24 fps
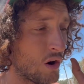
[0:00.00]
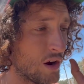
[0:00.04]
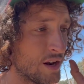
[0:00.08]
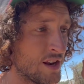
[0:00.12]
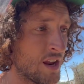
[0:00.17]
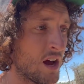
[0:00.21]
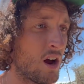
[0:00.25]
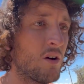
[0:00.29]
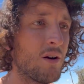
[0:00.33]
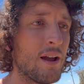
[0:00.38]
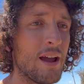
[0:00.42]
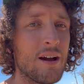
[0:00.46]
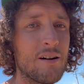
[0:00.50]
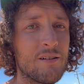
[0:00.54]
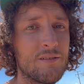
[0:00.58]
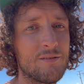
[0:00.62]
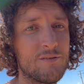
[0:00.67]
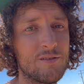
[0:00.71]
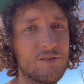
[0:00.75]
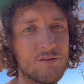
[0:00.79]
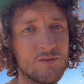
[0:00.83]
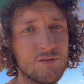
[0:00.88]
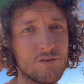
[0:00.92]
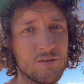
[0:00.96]
I know how it
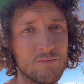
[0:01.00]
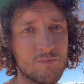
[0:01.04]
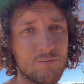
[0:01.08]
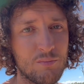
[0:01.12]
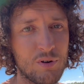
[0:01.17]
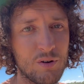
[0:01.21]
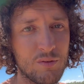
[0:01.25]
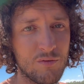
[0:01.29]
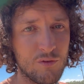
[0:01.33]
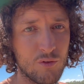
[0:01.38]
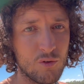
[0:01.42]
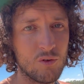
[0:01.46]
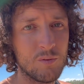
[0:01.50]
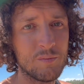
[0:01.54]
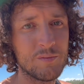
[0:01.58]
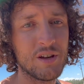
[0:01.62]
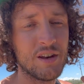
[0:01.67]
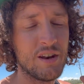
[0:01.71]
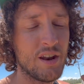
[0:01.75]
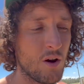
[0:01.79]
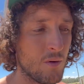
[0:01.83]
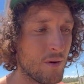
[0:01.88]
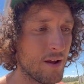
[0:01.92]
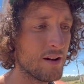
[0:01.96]
performs. I
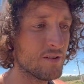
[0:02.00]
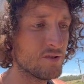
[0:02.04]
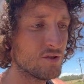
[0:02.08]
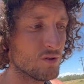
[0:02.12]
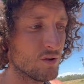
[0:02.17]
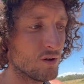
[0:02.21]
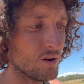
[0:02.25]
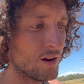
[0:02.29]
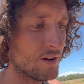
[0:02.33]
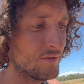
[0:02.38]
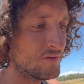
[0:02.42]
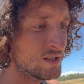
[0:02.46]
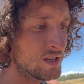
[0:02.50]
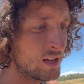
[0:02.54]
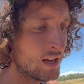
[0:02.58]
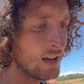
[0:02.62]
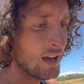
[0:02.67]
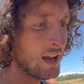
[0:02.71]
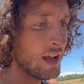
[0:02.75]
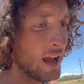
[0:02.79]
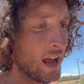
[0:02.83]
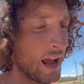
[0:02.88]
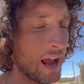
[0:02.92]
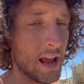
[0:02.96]
know how it drives.
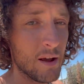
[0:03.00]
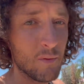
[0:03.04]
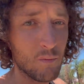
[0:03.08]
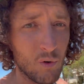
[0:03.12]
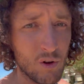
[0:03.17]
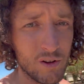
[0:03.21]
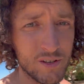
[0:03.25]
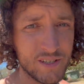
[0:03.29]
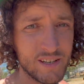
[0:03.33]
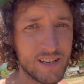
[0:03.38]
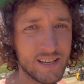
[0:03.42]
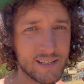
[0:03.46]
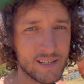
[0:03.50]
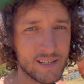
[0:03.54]
It wasn't as